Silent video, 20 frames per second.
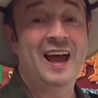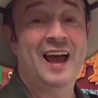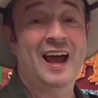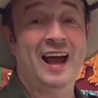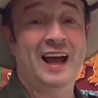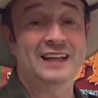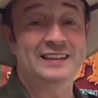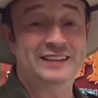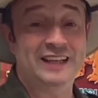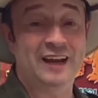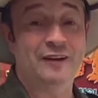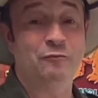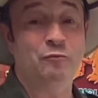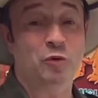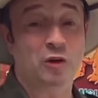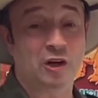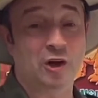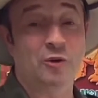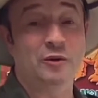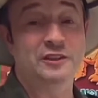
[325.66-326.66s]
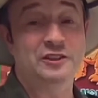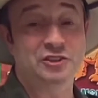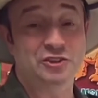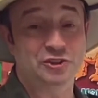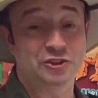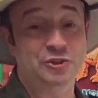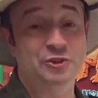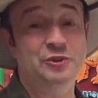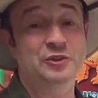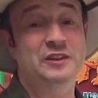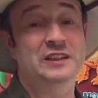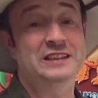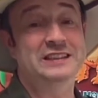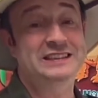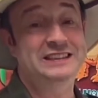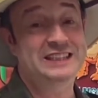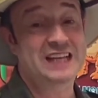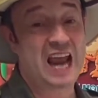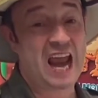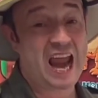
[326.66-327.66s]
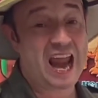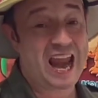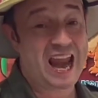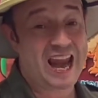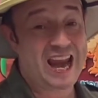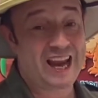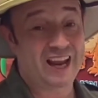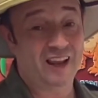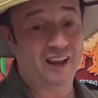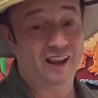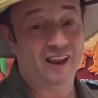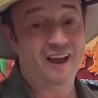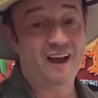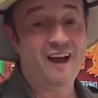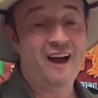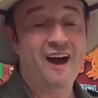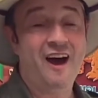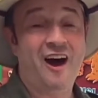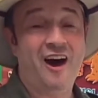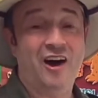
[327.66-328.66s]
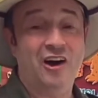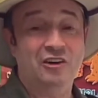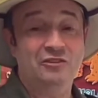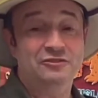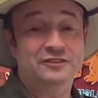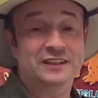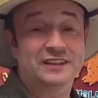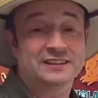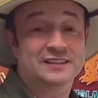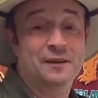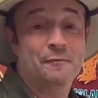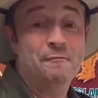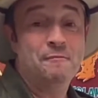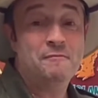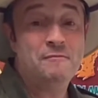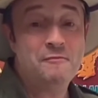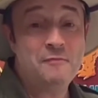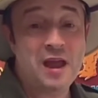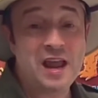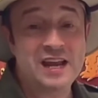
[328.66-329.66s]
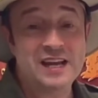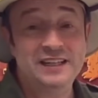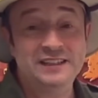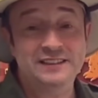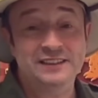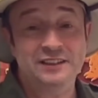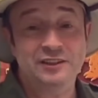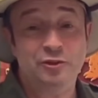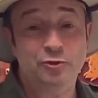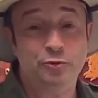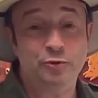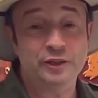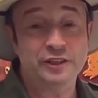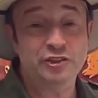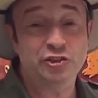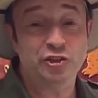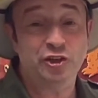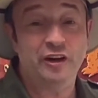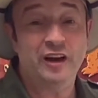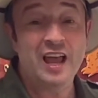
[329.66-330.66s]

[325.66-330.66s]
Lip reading: And then we're going to do the tail of this amazing creature.